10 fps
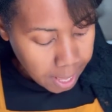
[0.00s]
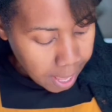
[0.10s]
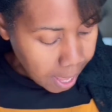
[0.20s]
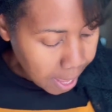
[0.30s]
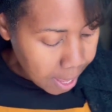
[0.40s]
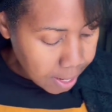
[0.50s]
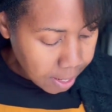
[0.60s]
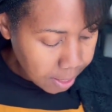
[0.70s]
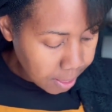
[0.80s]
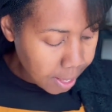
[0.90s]
And
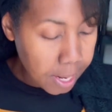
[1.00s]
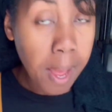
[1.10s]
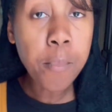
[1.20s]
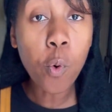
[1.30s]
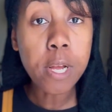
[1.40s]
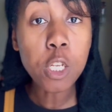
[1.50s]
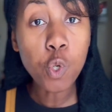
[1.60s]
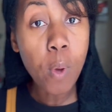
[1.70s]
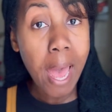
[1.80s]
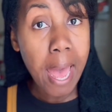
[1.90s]
then I'm going
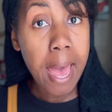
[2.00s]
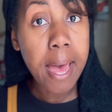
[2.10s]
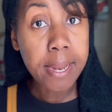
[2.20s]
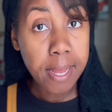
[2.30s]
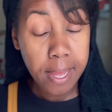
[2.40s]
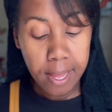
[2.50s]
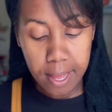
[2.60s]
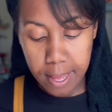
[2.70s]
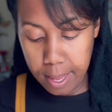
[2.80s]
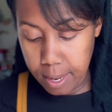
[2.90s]
to add
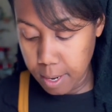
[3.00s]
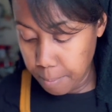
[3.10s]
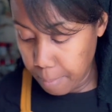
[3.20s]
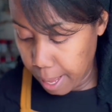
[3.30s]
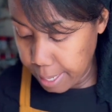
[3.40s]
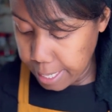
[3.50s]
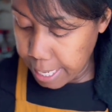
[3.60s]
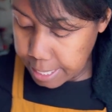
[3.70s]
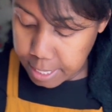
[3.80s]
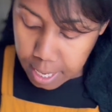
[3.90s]
in my
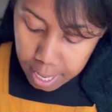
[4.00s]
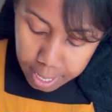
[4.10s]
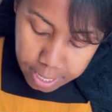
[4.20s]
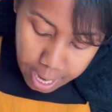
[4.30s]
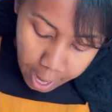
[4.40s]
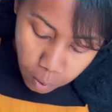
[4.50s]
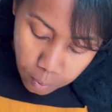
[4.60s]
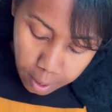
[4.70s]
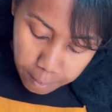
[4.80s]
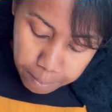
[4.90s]
yeast. Now,
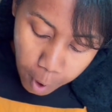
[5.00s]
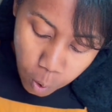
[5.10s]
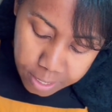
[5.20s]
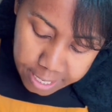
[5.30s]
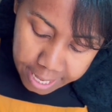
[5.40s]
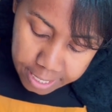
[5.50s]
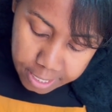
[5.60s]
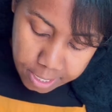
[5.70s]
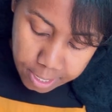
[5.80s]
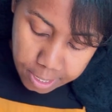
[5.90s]
most
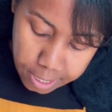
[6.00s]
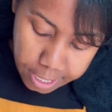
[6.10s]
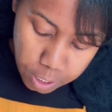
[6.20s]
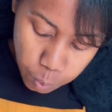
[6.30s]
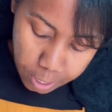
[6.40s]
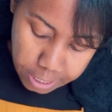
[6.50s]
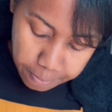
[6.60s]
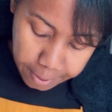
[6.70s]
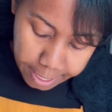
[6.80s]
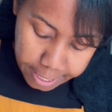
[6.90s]
instant yeast
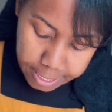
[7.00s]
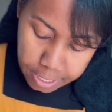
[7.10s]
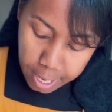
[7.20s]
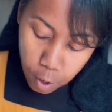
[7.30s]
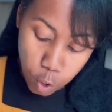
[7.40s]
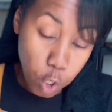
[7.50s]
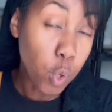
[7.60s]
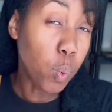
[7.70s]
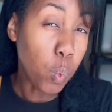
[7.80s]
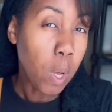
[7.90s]
recipes tell
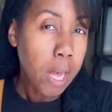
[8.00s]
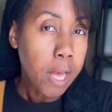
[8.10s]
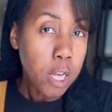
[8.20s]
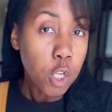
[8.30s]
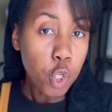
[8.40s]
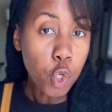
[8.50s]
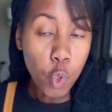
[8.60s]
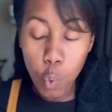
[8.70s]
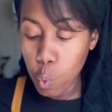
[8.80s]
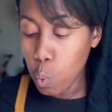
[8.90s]
you
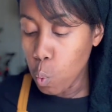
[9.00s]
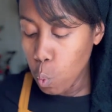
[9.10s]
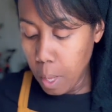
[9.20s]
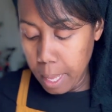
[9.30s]
to,